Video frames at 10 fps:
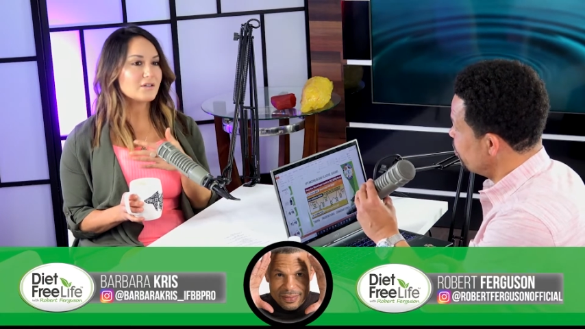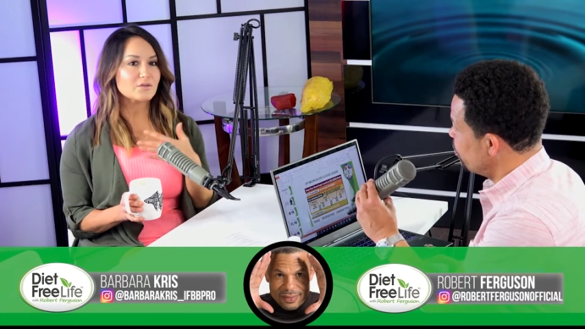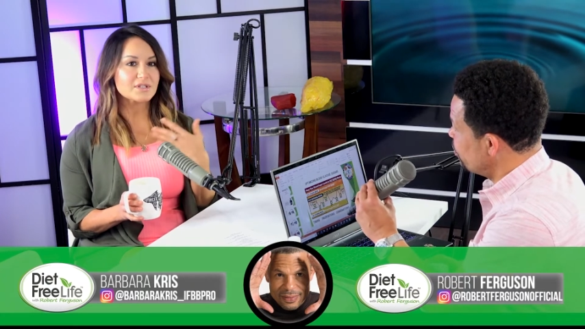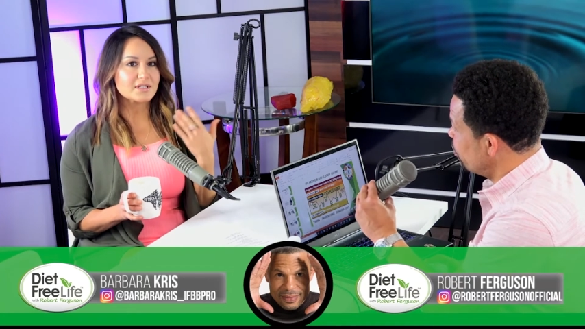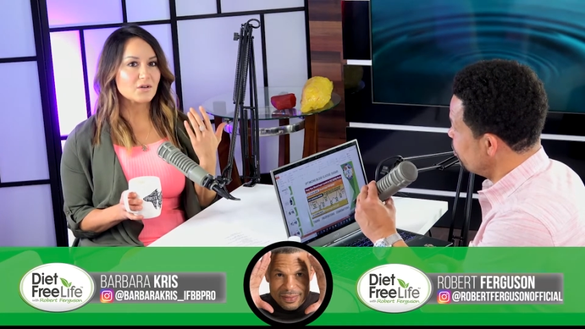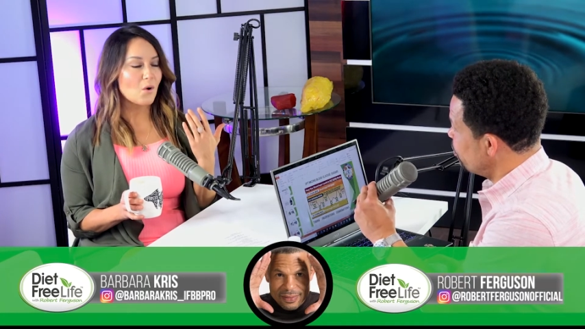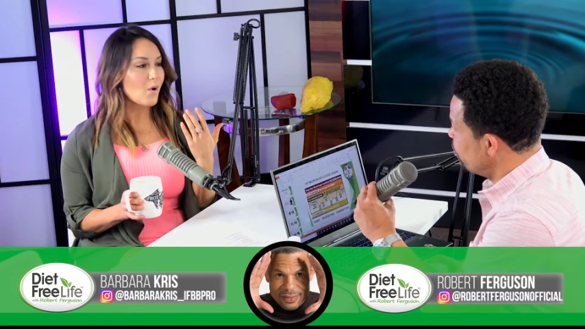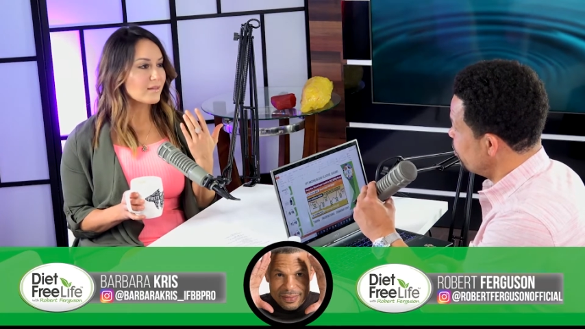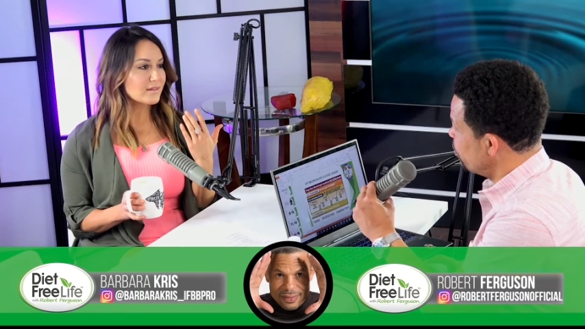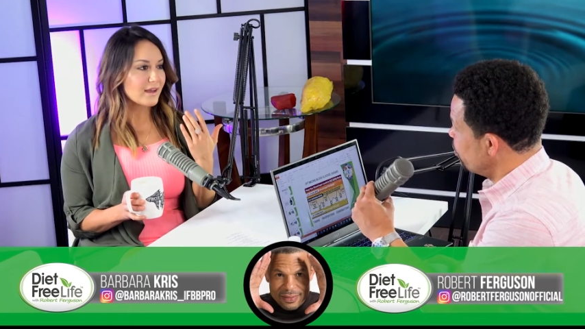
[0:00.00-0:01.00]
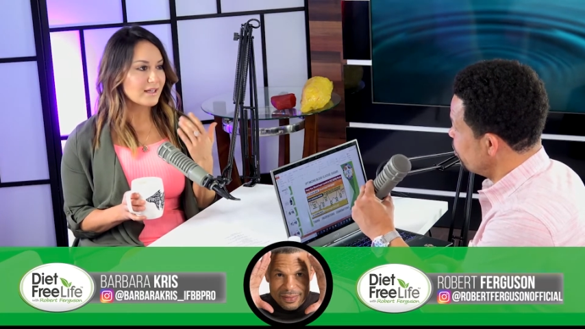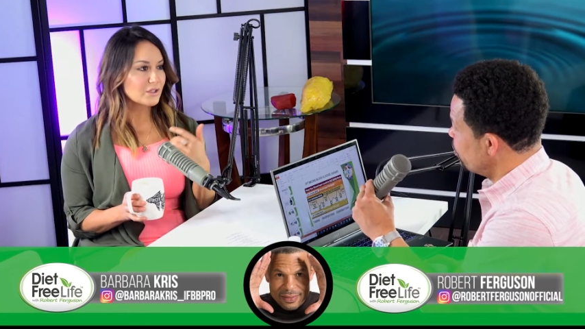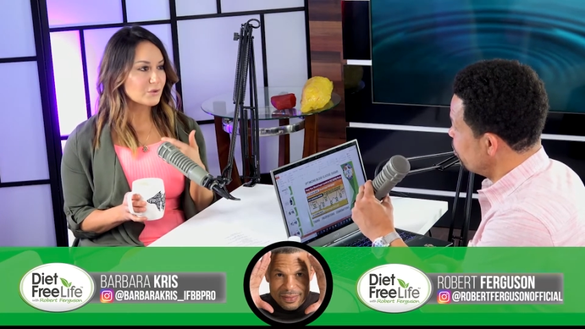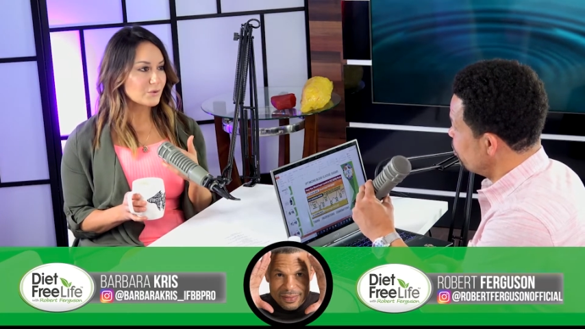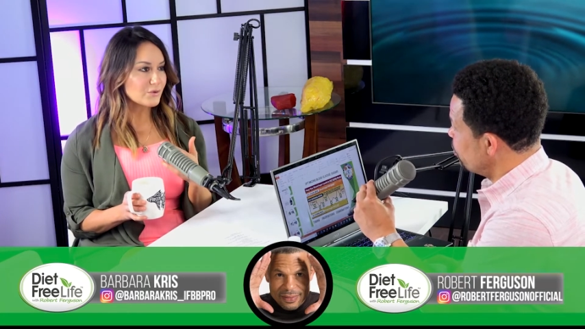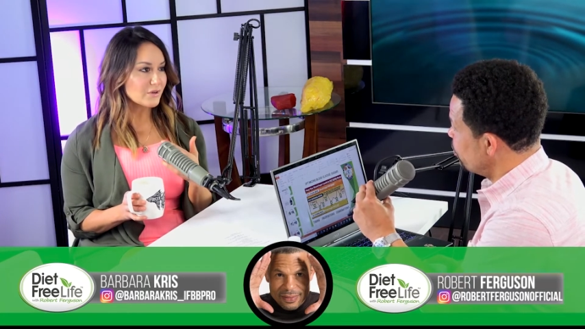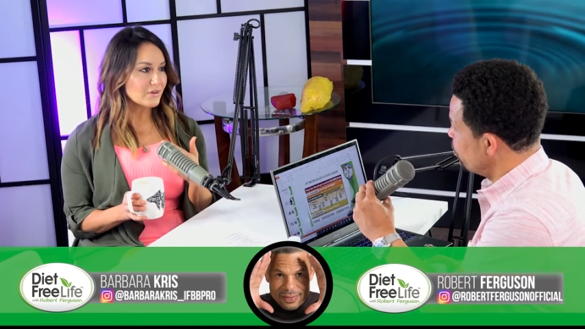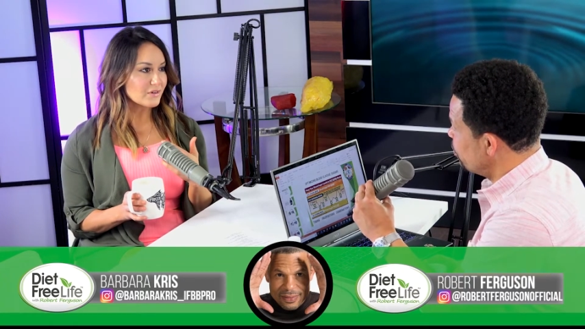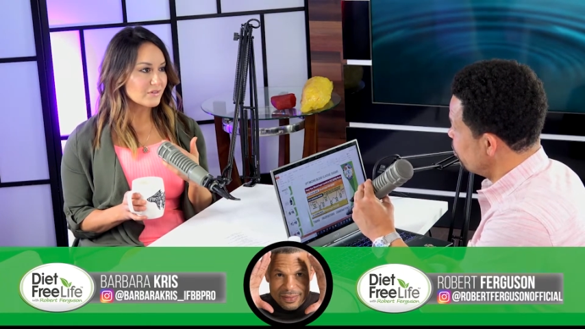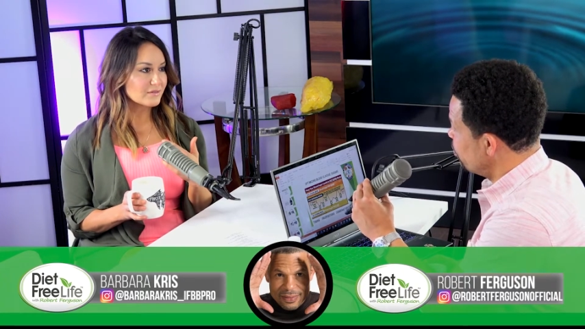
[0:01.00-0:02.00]
Speaker 1: you know just go online and
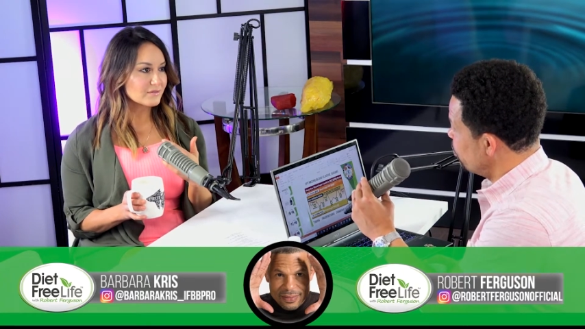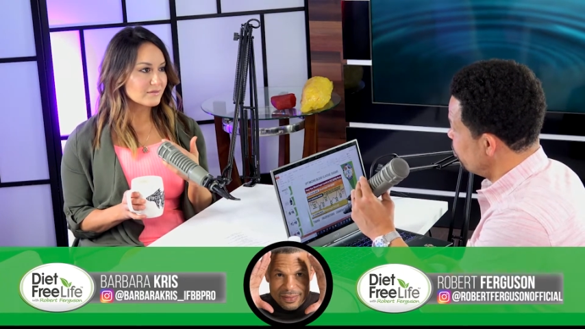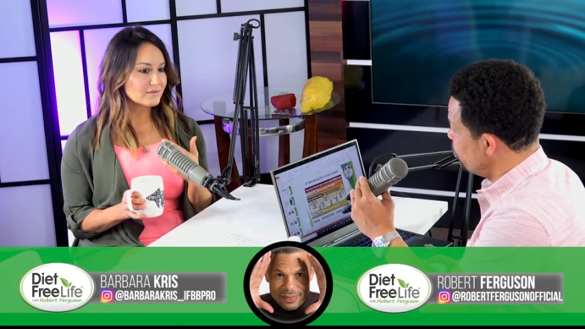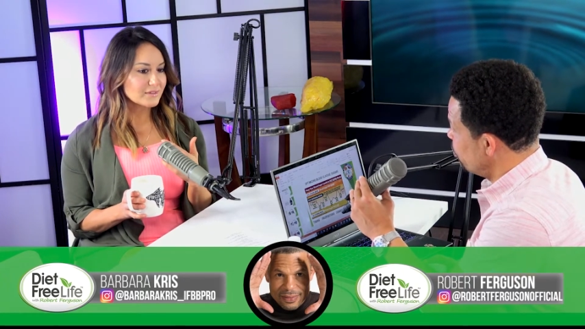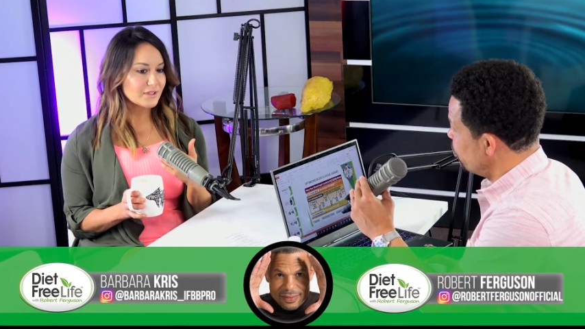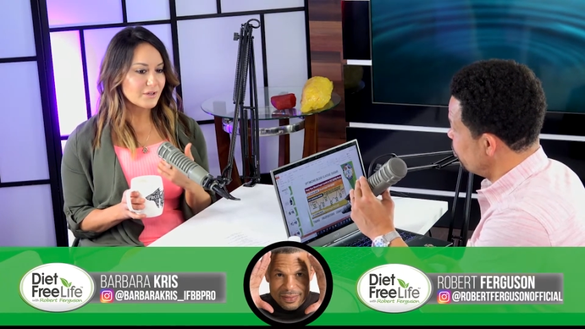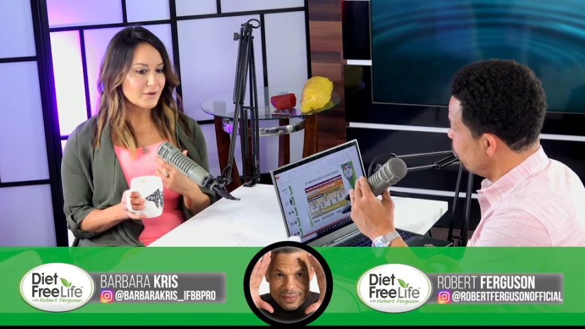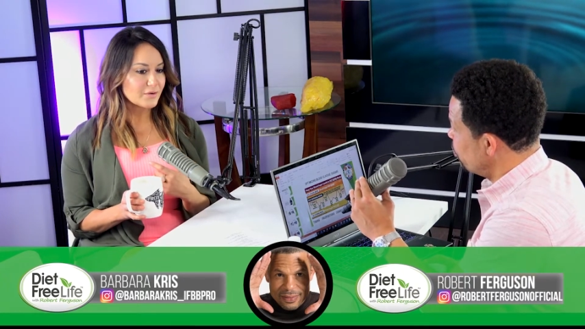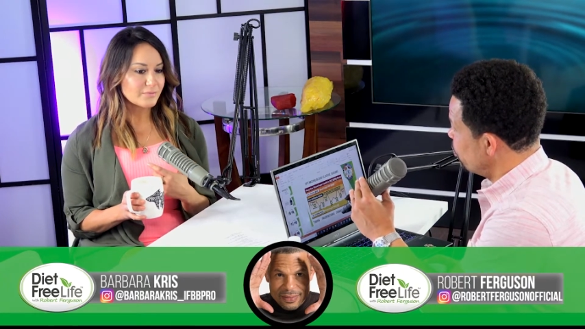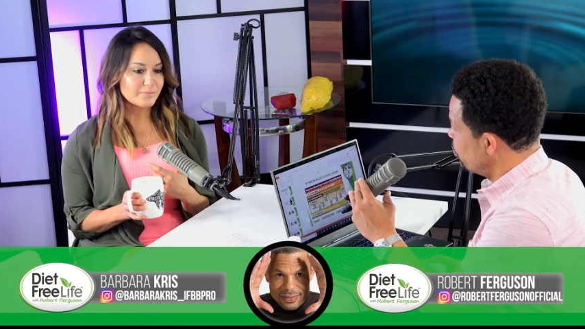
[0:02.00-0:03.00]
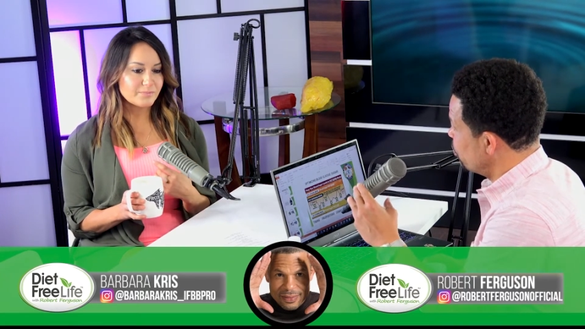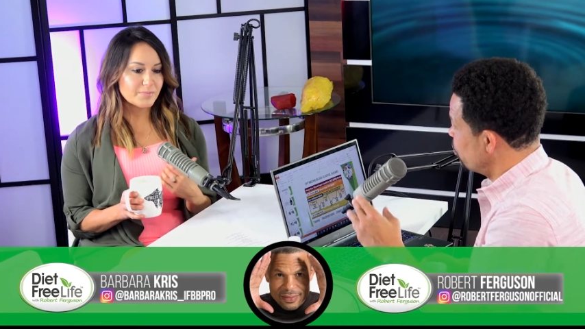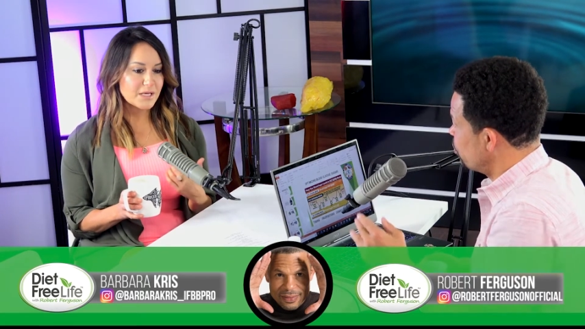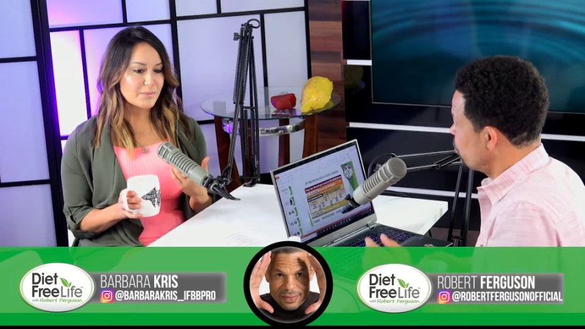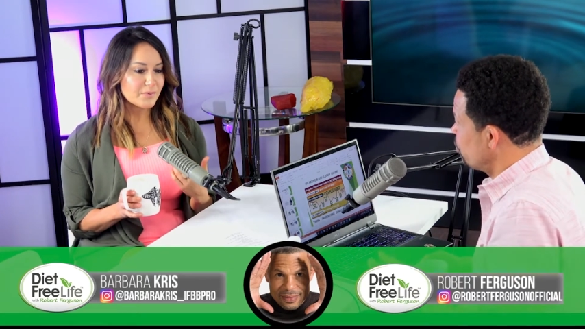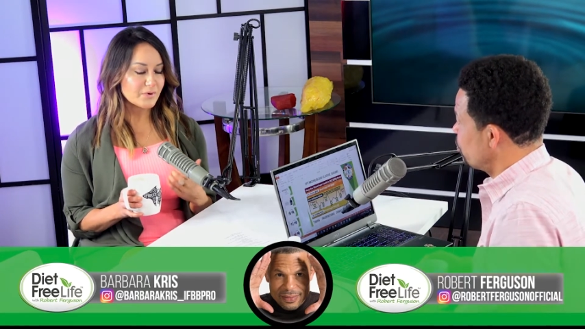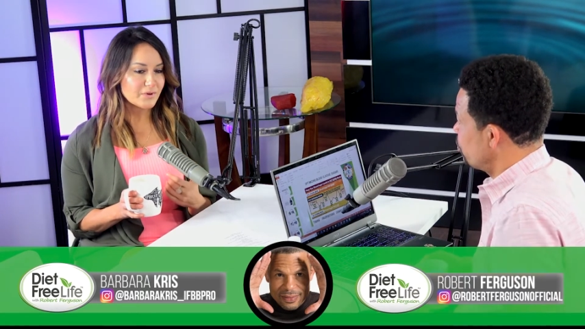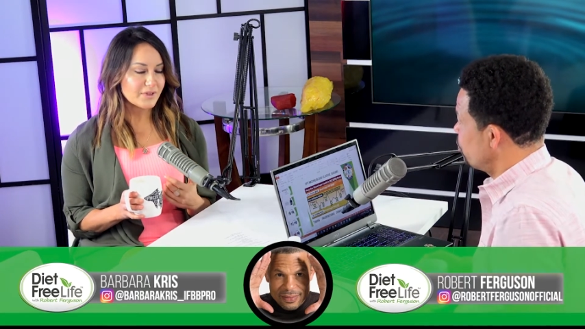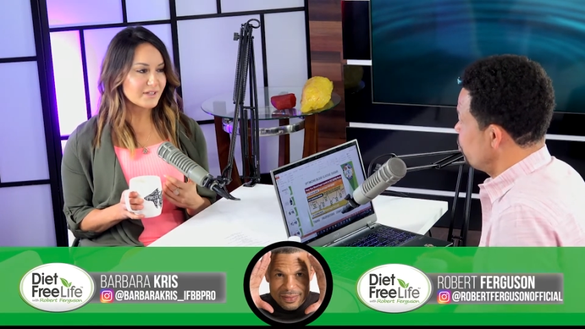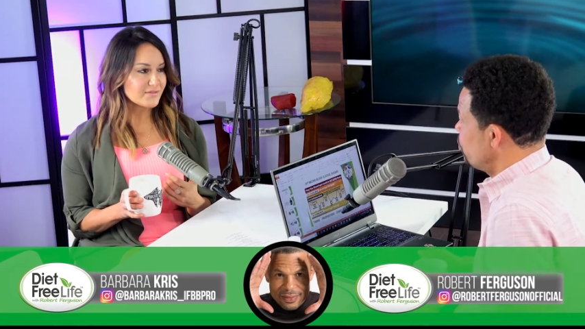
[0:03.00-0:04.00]
Google you know people
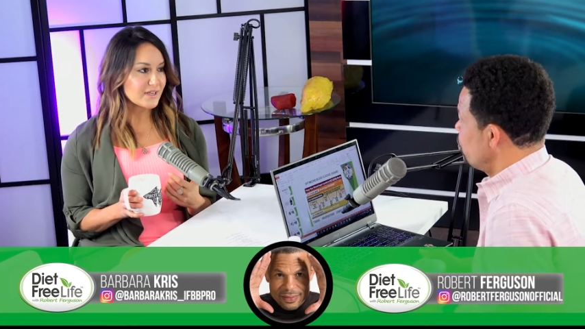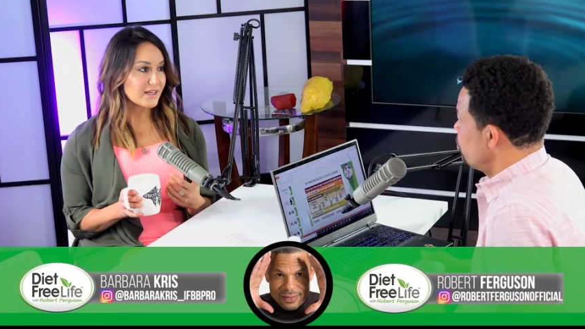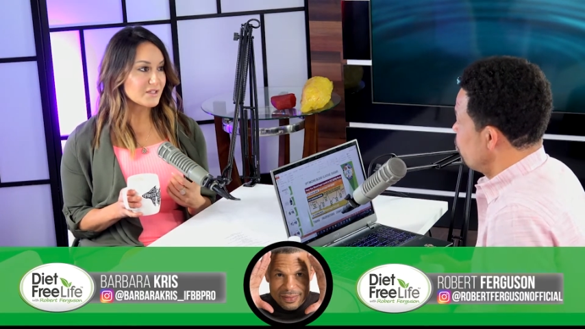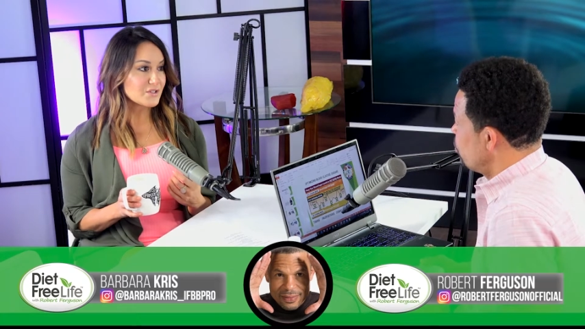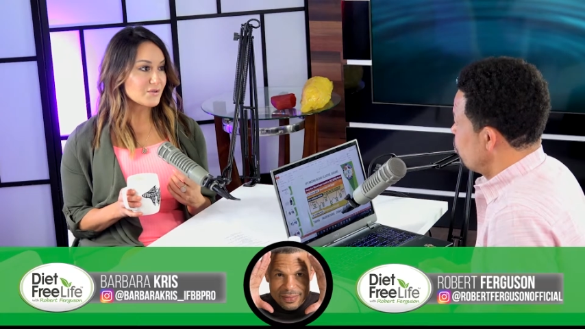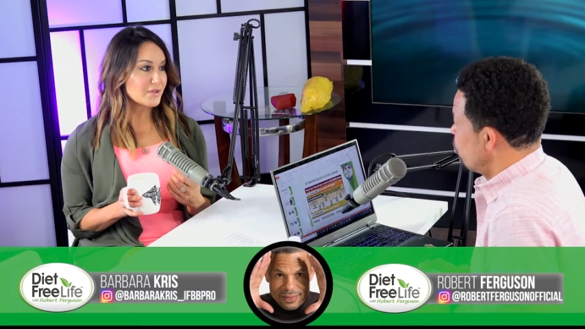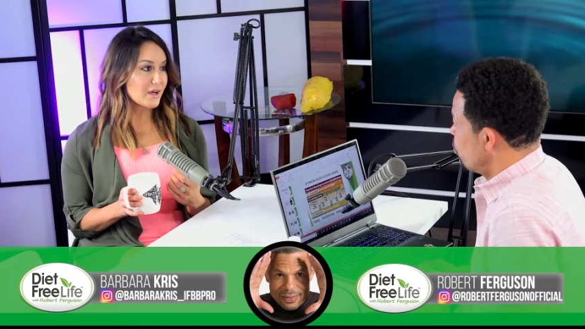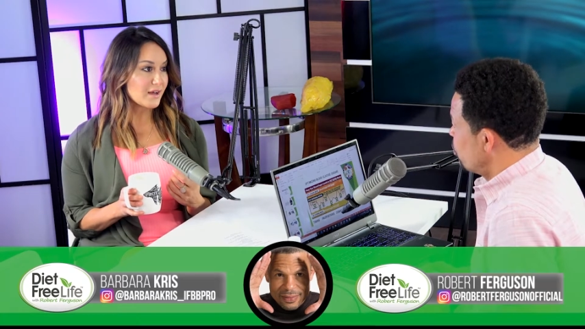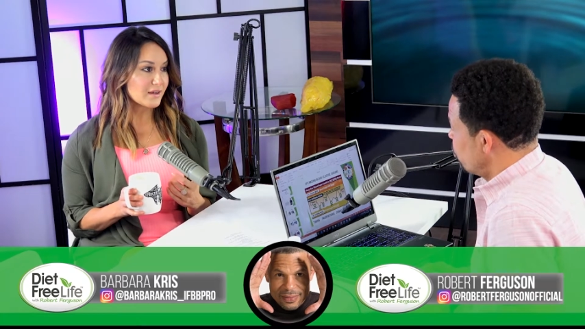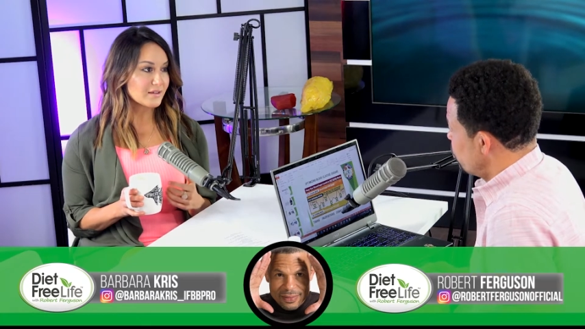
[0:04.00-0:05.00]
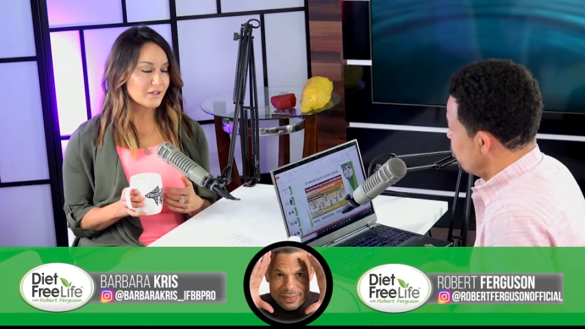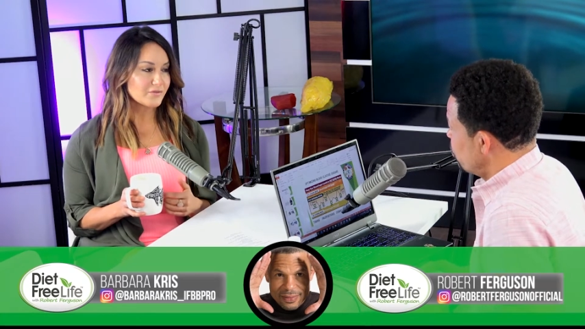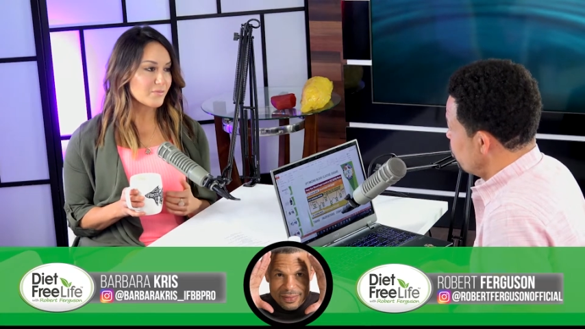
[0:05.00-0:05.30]
that have died too young you know